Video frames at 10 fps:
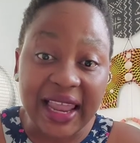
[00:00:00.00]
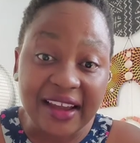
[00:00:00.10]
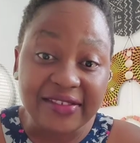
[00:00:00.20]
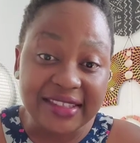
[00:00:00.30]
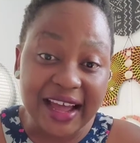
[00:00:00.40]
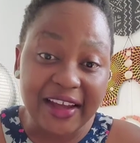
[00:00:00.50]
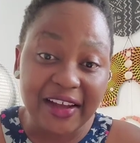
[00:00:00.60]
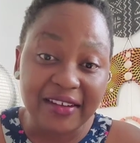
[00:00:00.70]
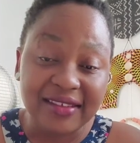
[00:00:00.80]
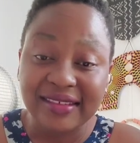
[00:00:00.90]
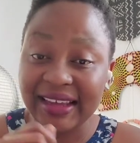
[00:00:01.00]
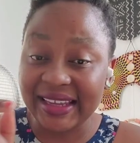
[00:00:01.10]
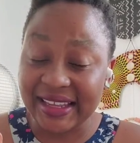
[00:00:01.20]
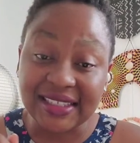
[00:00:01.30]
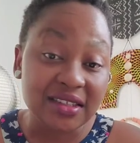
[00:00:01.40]
lifestyle.
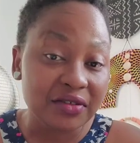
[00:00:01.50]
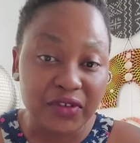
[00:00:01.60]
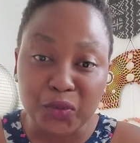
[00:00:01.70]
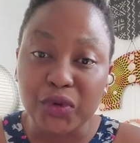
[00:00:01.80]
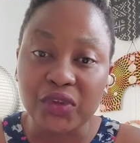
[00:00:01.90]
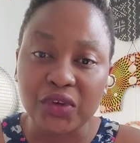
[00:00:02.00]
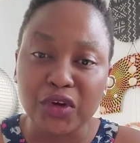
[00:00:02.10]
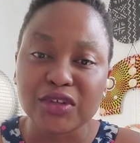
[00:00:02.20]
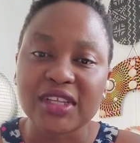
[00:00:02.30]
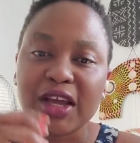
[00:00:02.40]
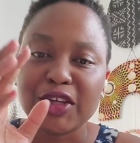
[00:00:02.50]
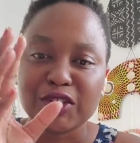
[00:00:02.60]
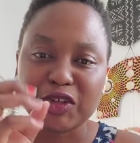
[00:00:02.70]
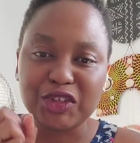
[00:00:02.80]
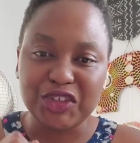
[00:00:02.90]
It doesn't fit with yours.
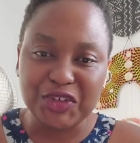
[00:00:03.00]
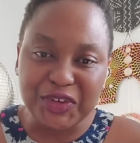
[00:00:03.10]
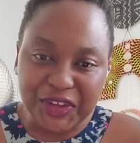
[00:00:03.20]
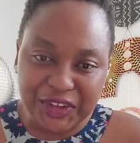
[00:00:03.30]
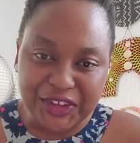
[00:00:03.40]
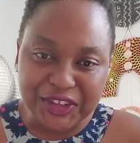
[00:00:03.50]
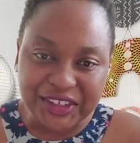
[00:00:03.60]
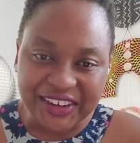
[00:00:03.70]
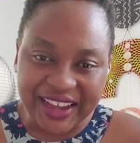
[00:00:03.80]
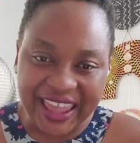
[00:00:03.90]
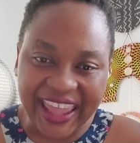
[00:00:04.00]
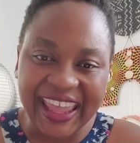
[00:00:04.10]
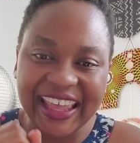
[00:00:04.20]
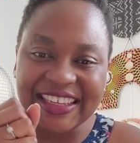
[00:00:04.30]
So do you, okay?